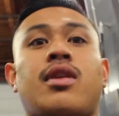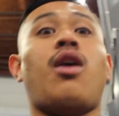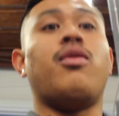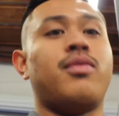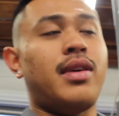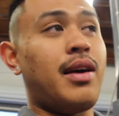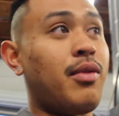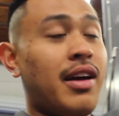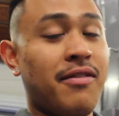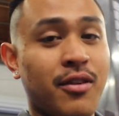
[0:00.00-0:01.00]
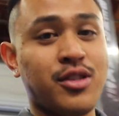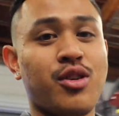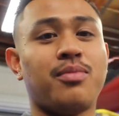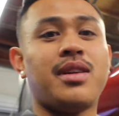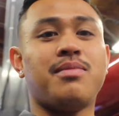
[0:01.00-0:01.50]
Oh, and when I first
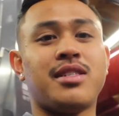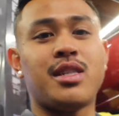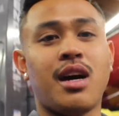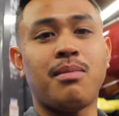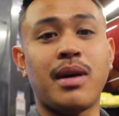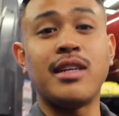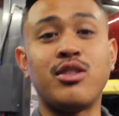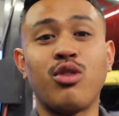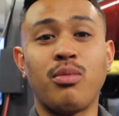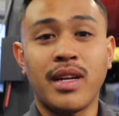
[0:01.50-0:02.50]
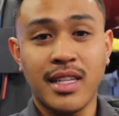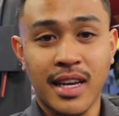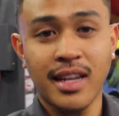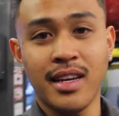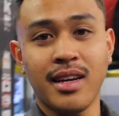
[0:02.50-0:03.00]
opened up the shop, I used to open at
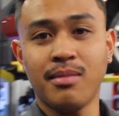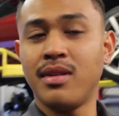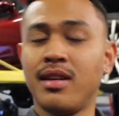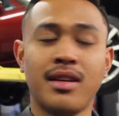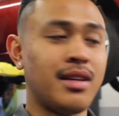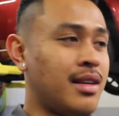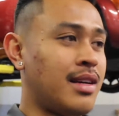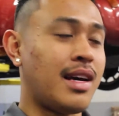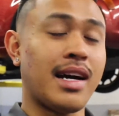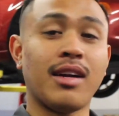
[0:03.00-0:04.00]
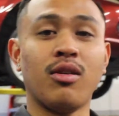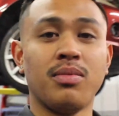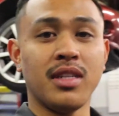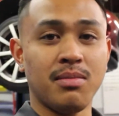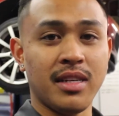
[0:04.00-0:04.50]
10 a.m. I gotta
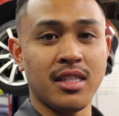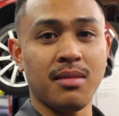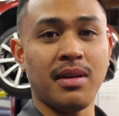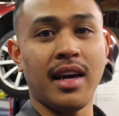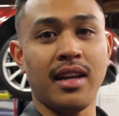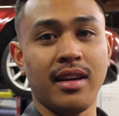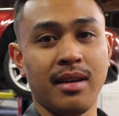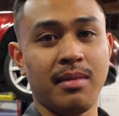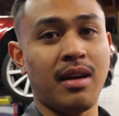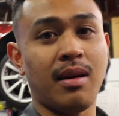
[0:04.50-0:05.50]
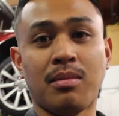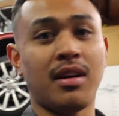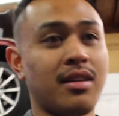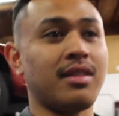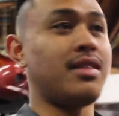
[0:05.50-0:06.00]
open this bitch up at 8 a.m. now. I'm
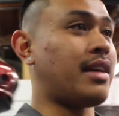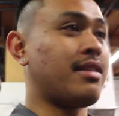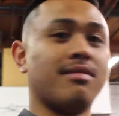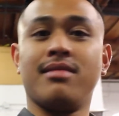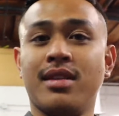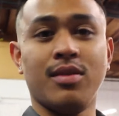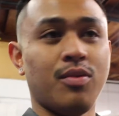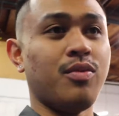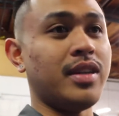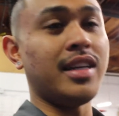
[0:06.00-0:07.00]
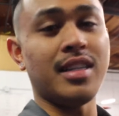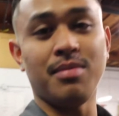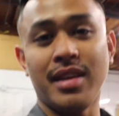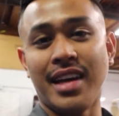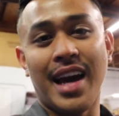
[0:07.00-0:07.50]
talking like, we need as
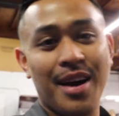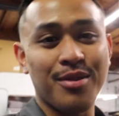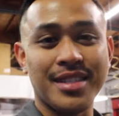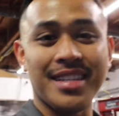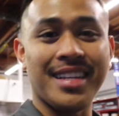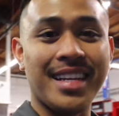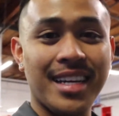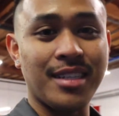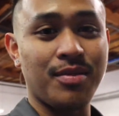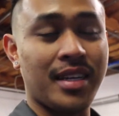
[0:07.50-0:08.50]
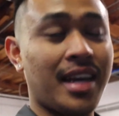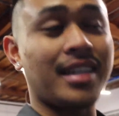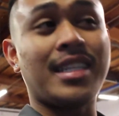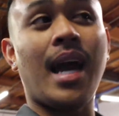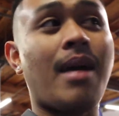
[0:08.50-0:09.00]
many hours of the day as we
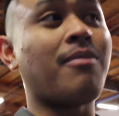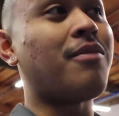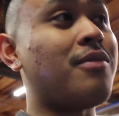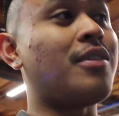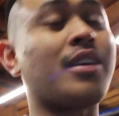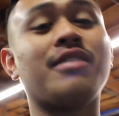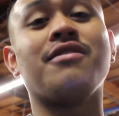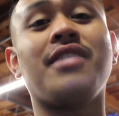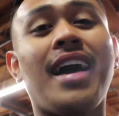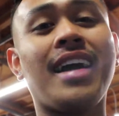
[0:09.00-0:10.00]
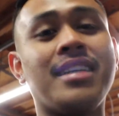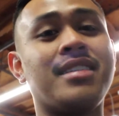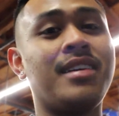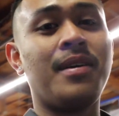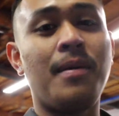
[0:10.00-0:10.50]
can. Time fucking
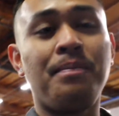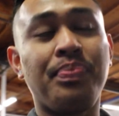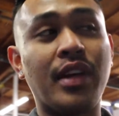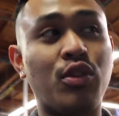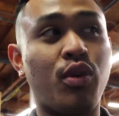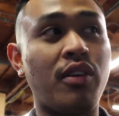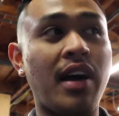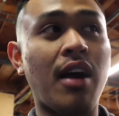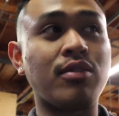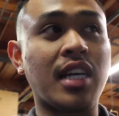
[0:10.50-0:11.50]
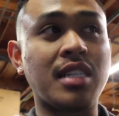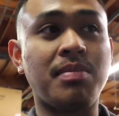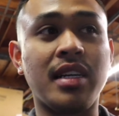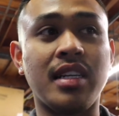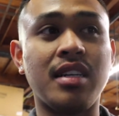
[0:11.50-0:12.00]
flies. The 12 hours I
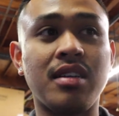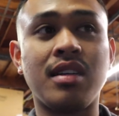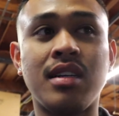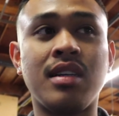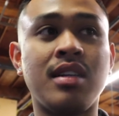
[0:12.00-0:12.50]
spend here